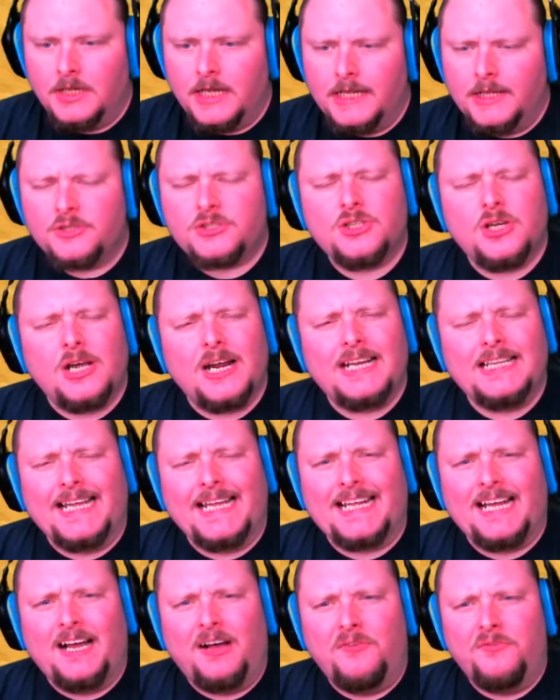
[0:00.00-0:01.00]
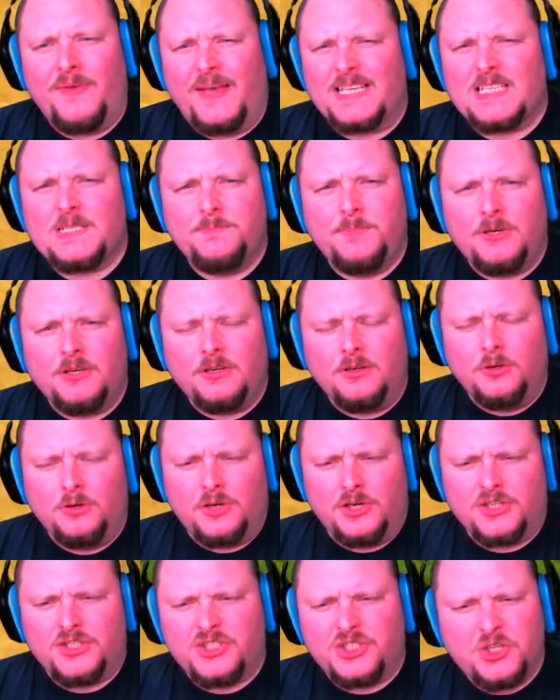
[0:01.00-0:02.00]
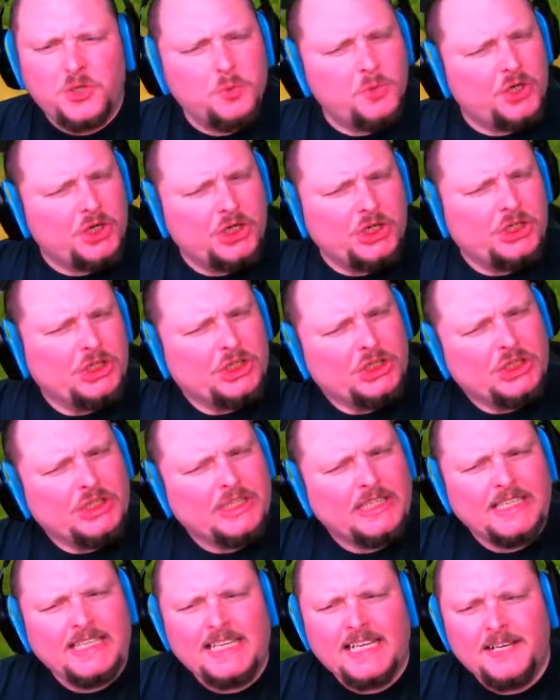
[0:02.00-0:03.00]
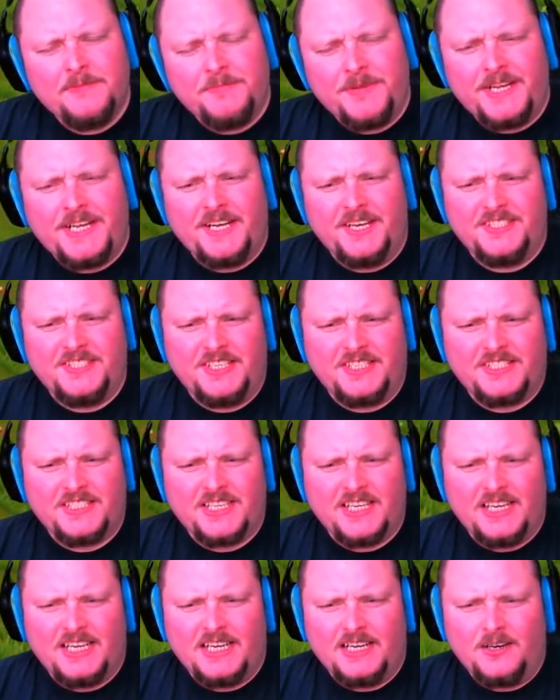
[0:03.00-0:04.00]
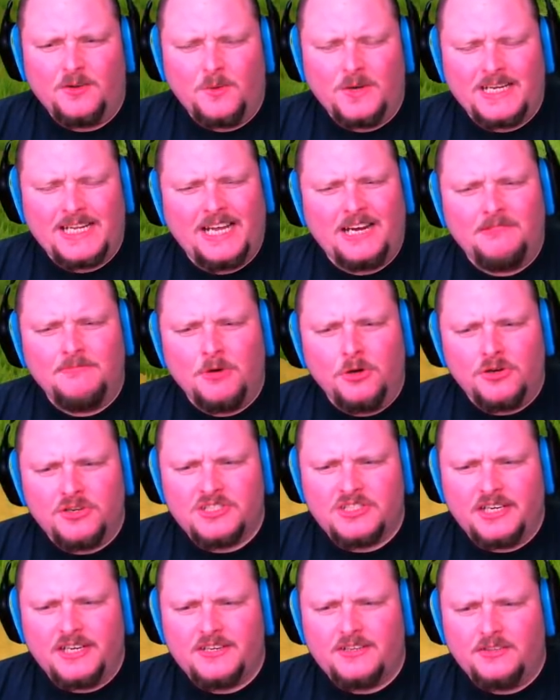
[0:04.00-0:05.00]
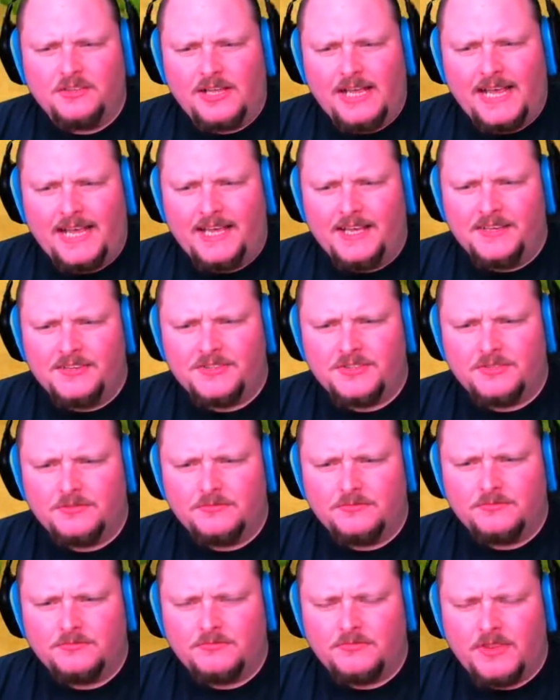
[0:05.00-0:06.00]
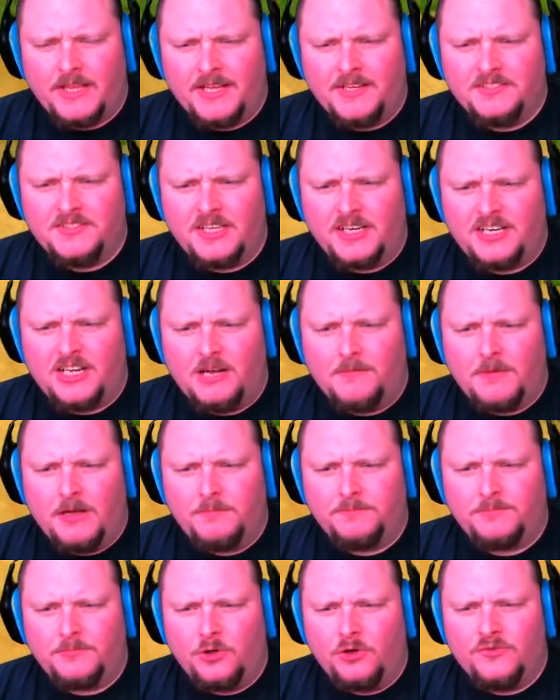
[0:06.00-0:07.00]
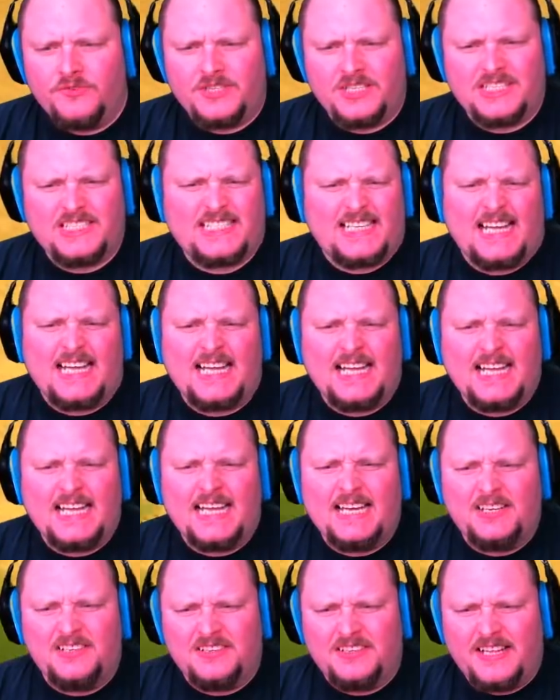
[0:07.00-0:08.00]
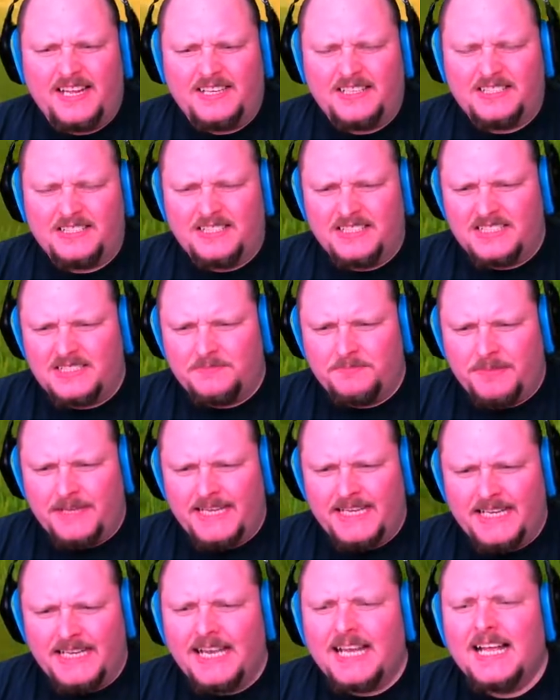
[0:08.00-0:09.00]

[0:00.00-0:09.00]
looks kind of like a Vespa or a scooter, because it's got, what kind of motorcycle has things that come up over the side or that's this big?